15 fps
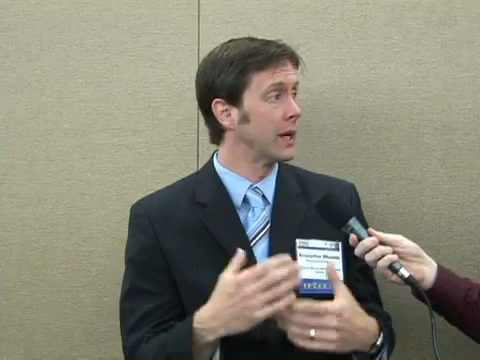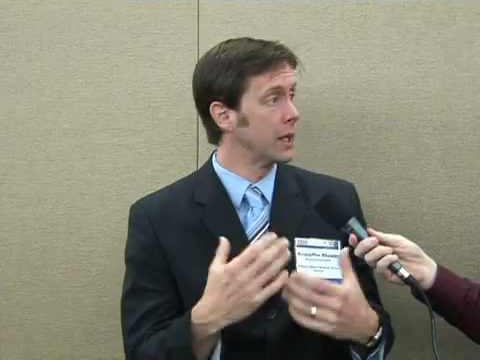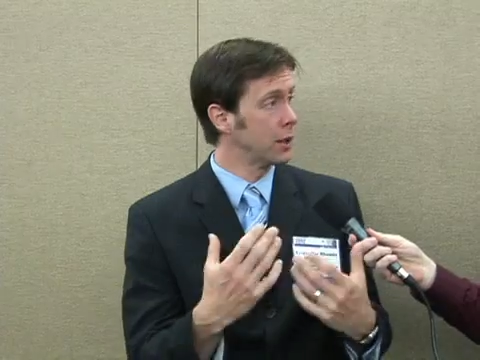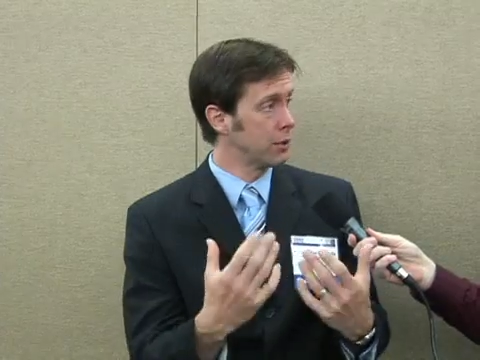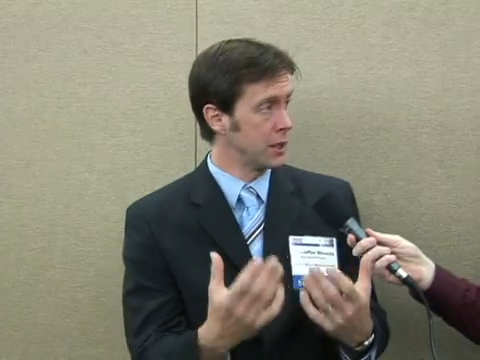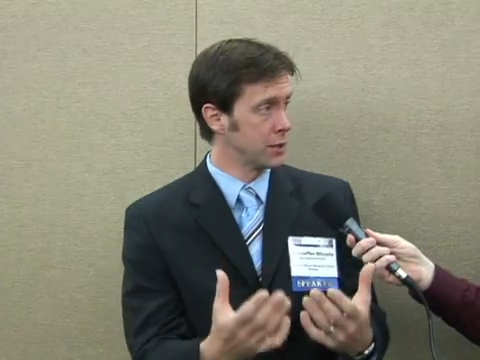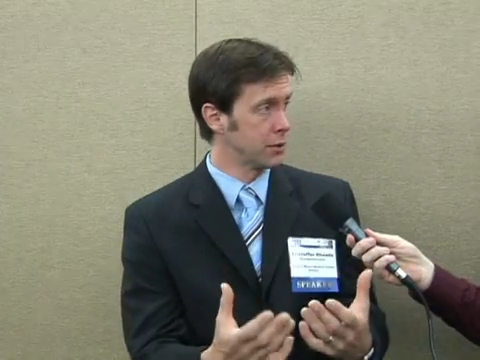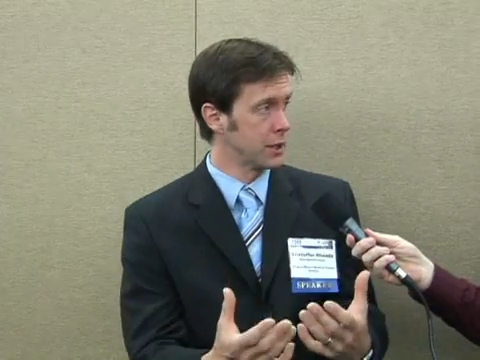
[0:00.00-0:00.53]
at
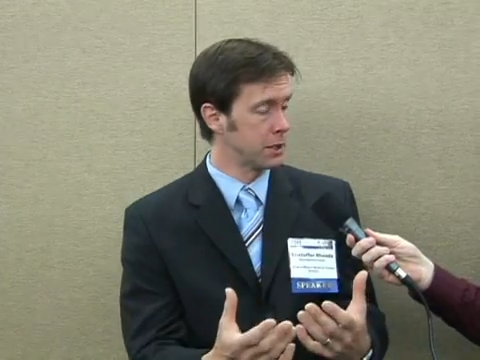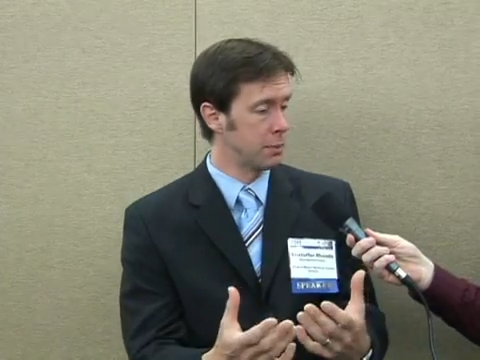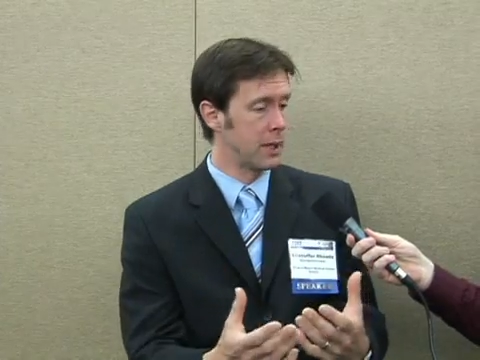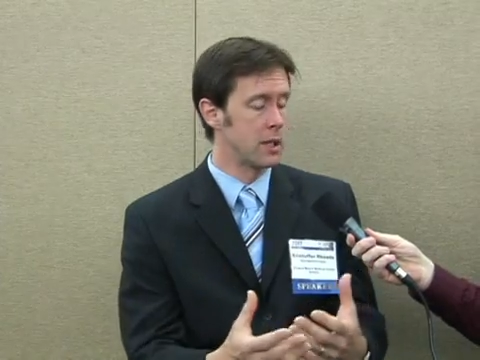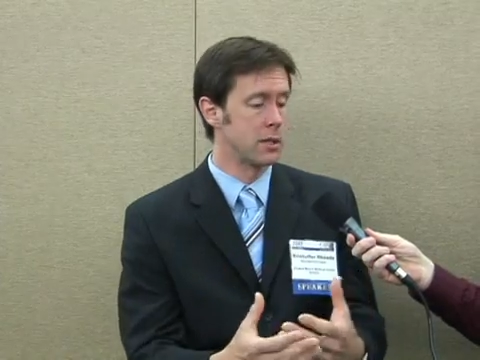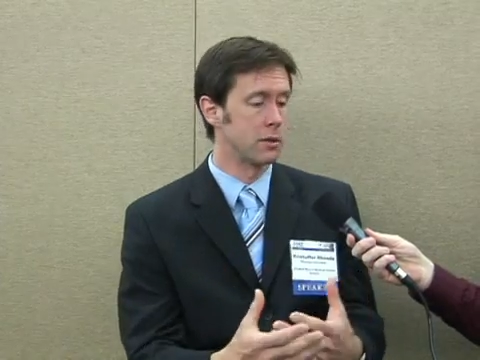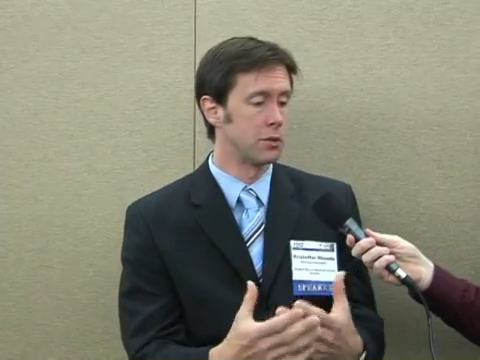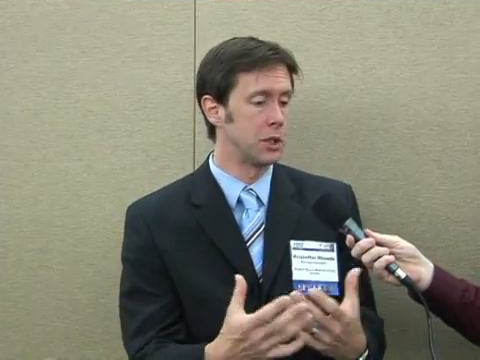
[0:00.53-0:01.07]
increased risk
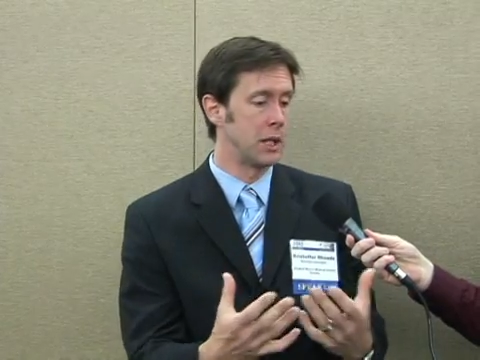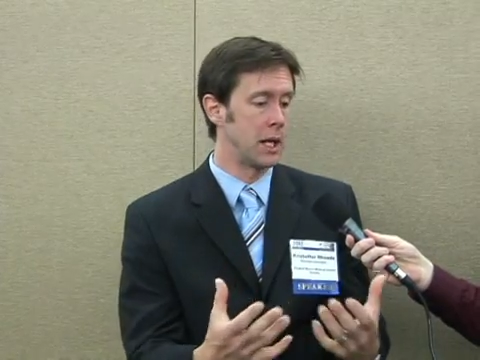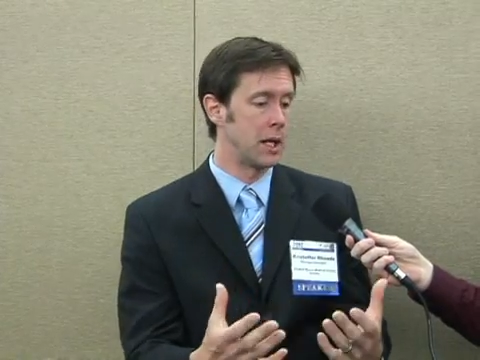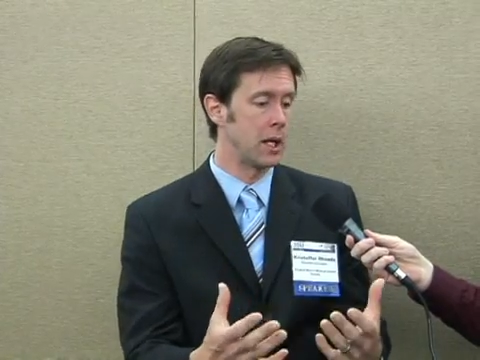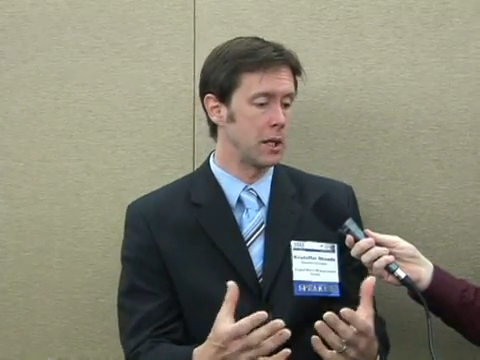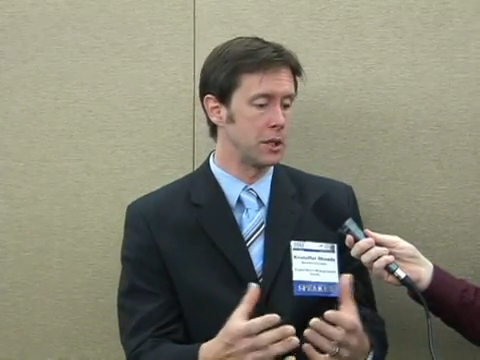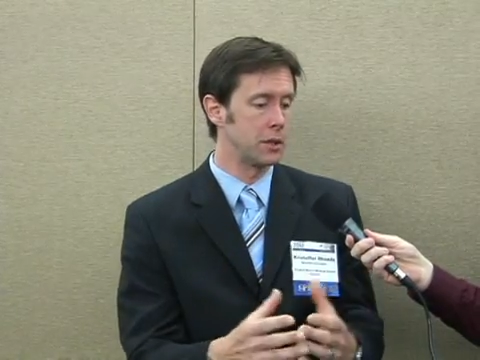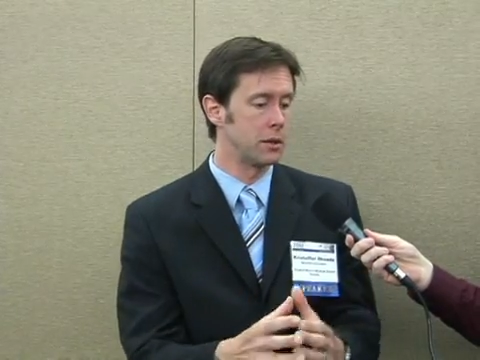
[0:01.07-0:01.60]
because of
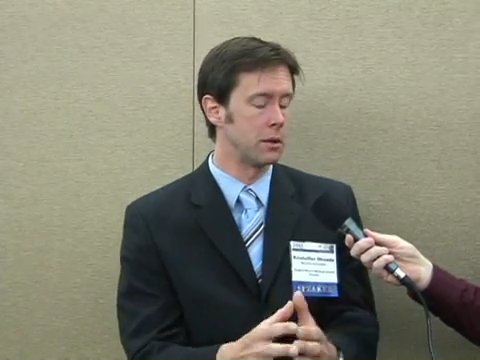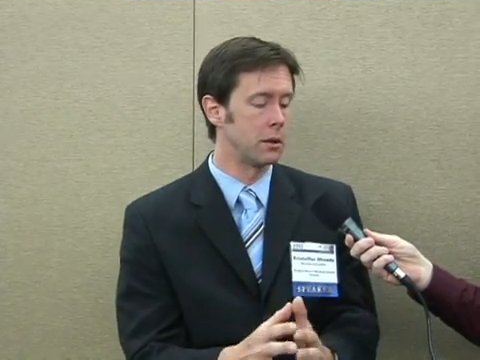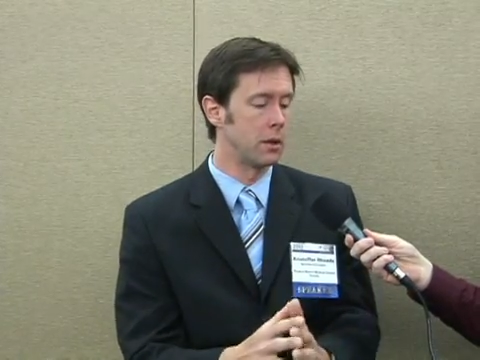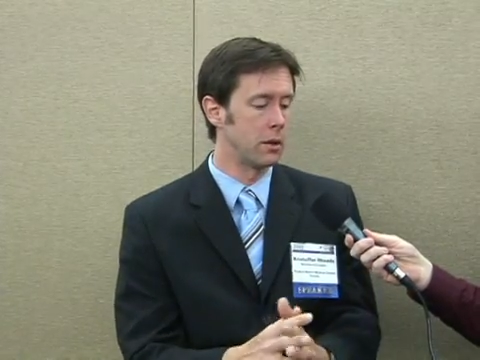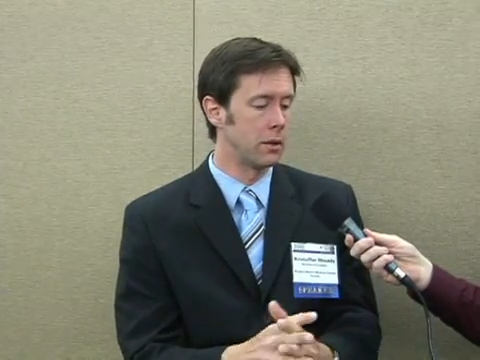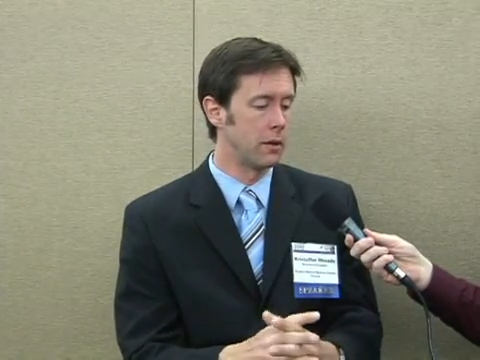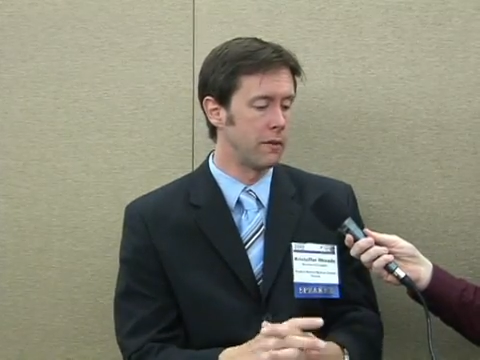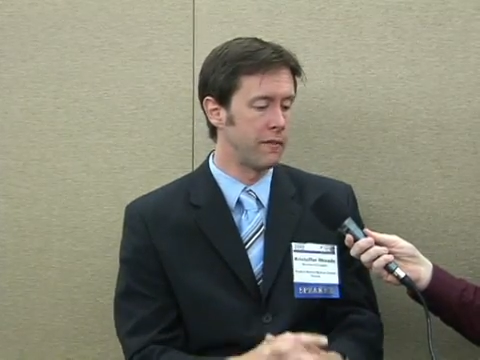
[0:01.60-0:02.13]
genetics
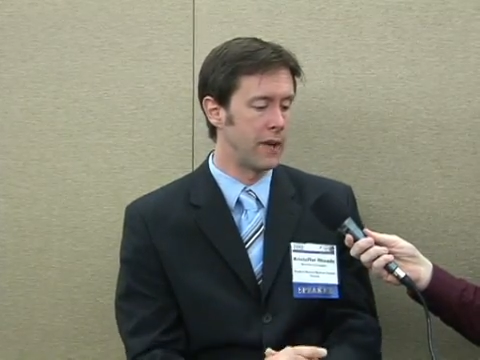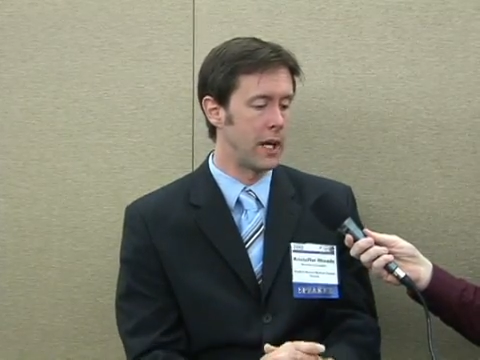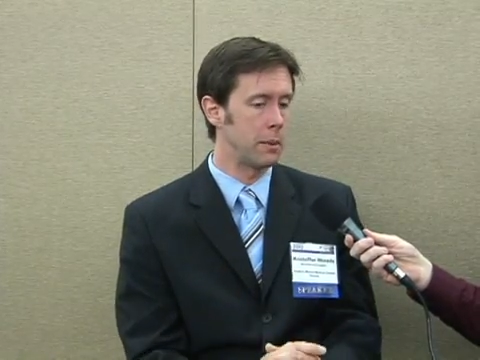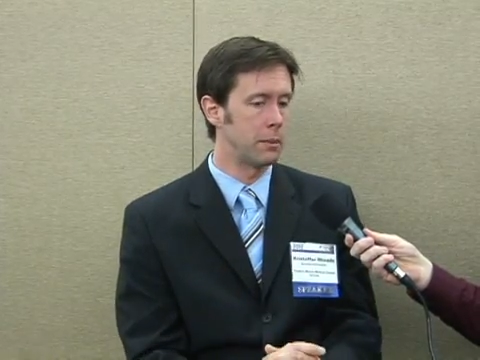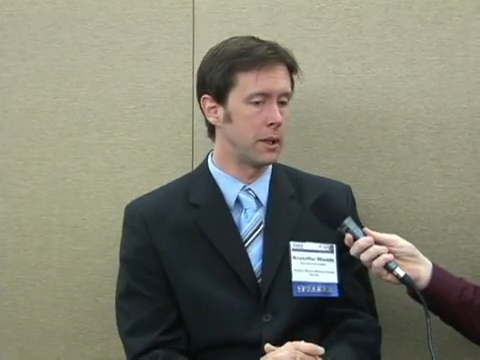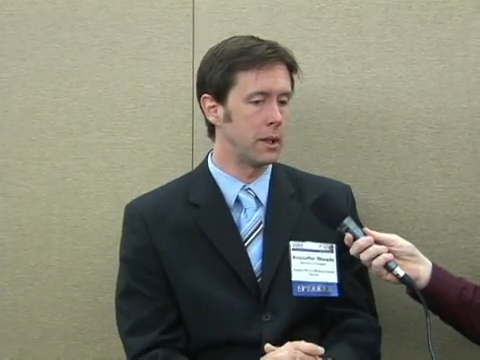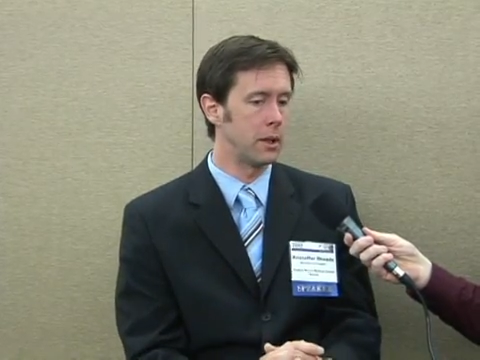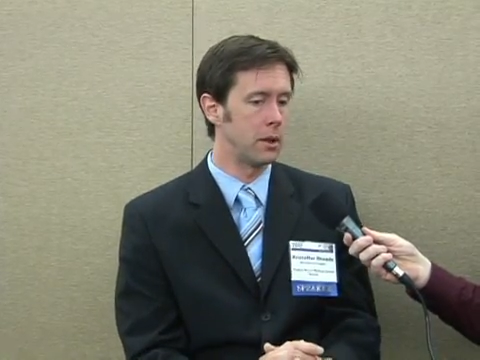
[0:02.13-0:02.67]
or their
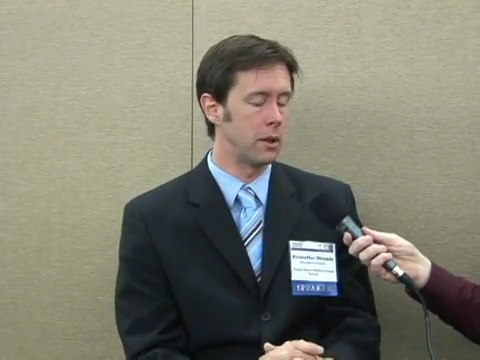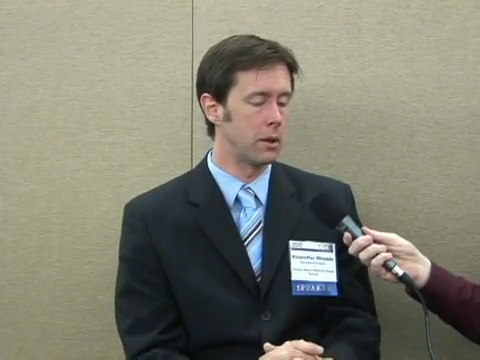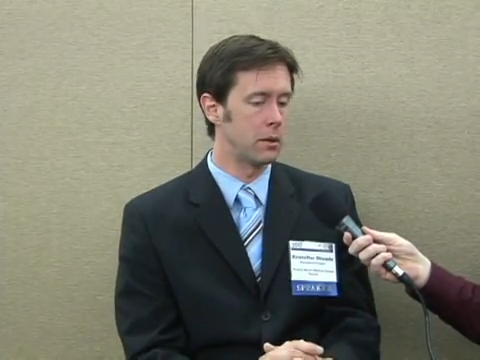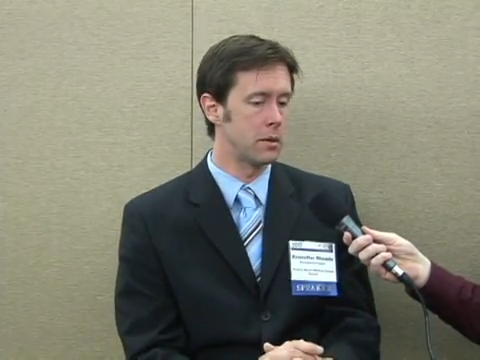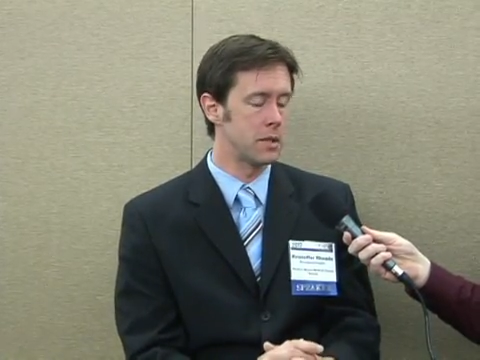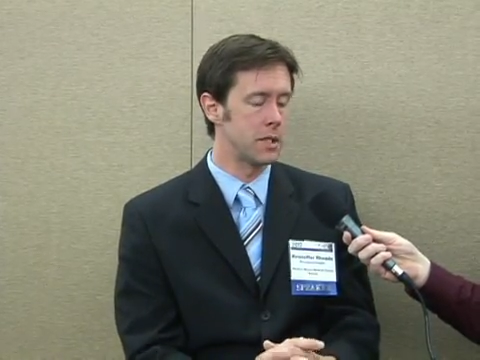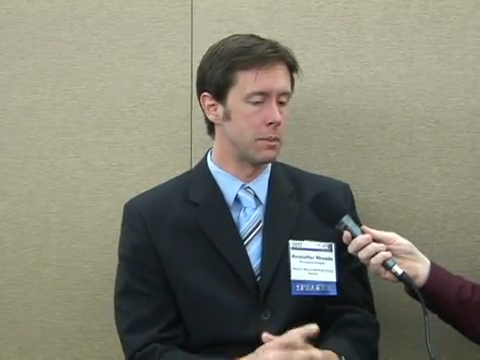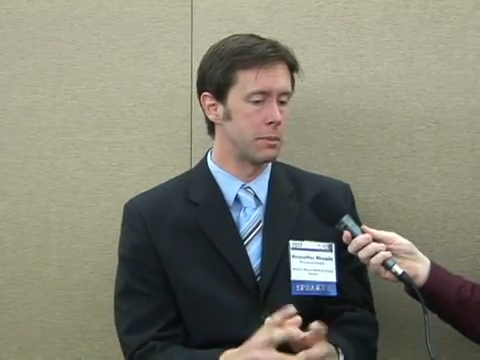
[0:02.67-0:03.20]
family
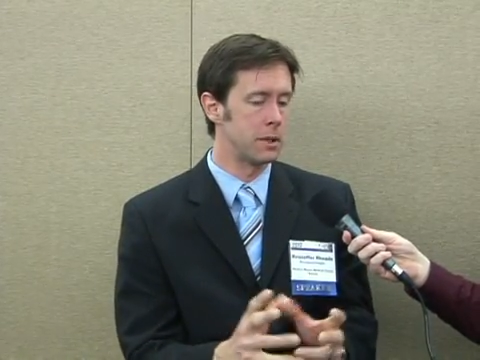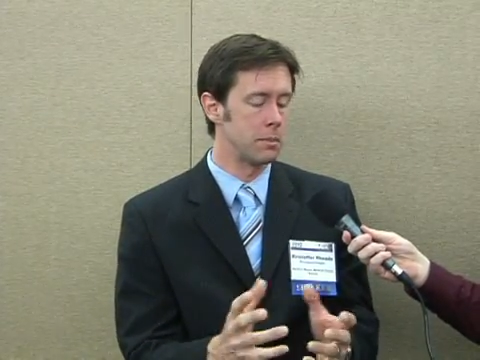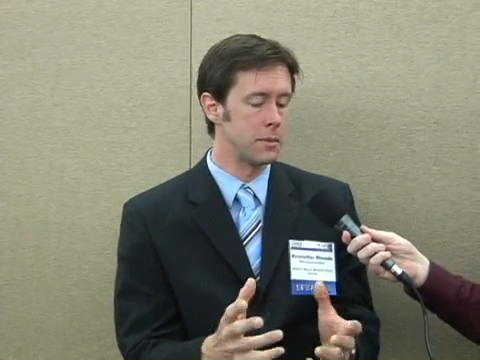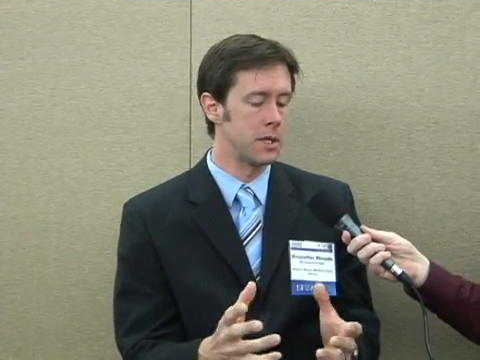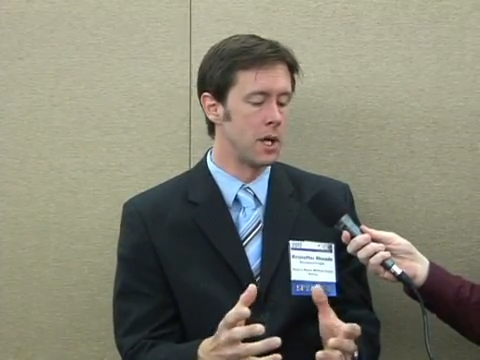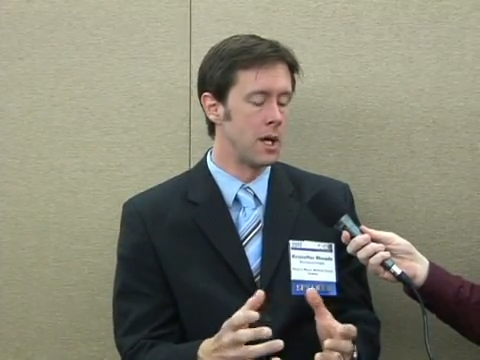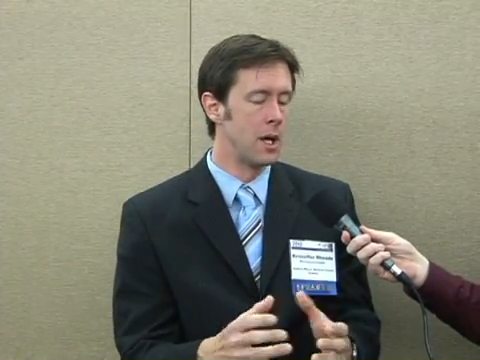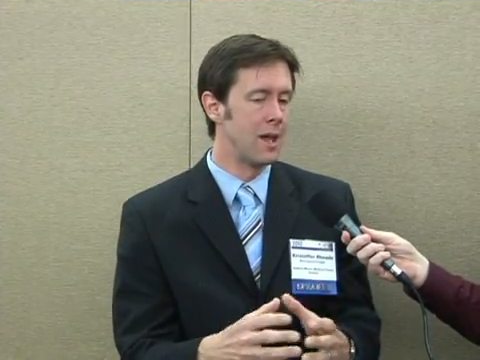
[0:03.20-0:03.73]
symptoms,